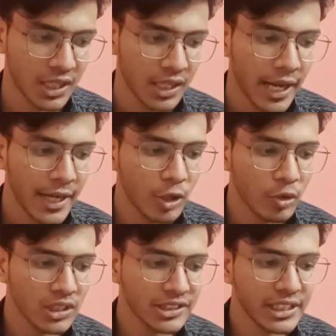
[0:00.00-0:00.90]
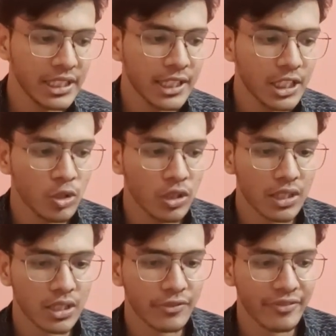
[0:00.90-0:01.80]
and you will see that
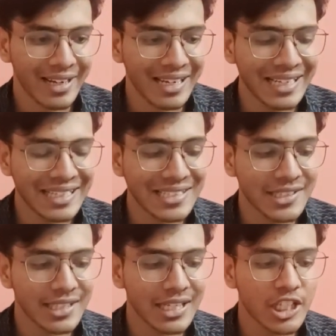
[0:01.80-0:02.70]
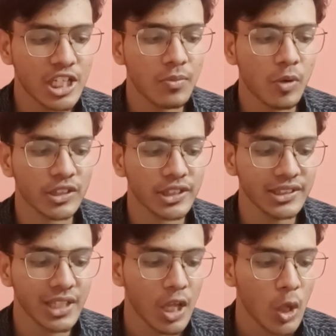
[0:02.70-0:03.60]
your Figlet installation process
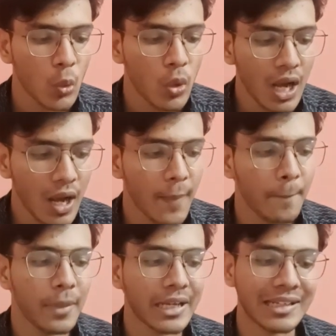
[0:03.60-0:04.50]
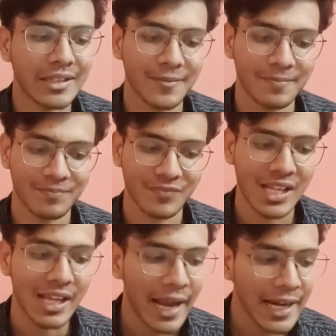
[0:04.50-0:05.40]
will begin,
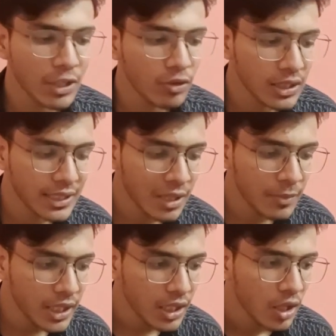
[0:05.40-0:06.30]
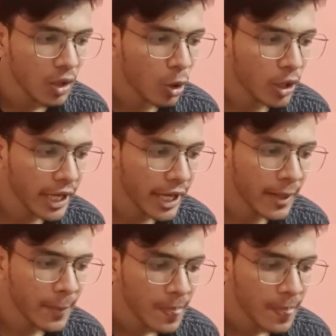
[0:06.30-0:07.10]
and it will tell me, okay,